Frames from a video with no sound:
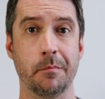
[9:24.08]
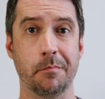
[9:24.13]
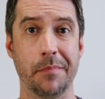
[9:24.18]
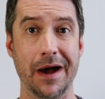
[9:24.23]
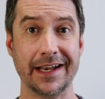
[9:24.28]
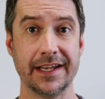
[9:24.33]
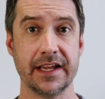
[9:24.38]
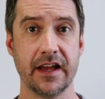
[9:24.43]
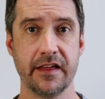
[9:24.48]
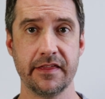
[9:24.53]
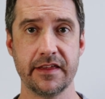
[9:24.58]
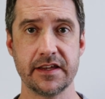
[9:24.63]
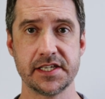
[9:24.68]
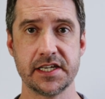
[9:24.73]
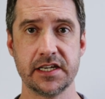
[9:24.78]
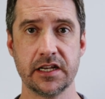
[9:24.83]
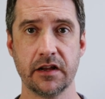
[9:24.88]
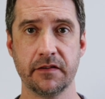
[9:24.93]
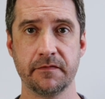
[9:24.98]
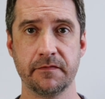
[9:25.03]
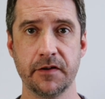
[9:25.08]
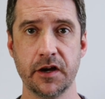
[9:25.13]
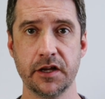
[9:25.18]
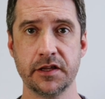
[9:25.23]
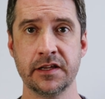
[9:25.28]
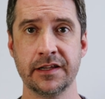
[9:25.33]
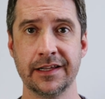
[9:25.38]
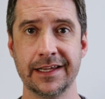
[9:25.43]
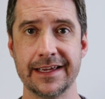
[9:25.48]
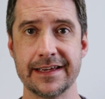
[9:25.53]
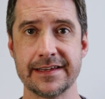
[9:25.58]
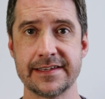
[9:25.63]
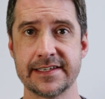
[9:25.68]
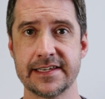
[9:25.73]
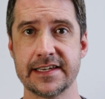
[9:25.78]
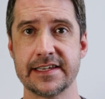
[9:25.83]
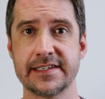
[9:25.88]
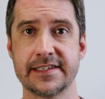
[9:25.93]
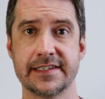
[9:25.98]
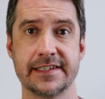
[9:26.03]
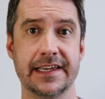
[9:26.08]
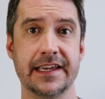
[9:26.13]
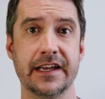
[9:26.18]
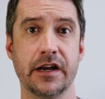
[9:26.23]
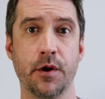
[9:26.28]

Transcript: but this inadvertently assists in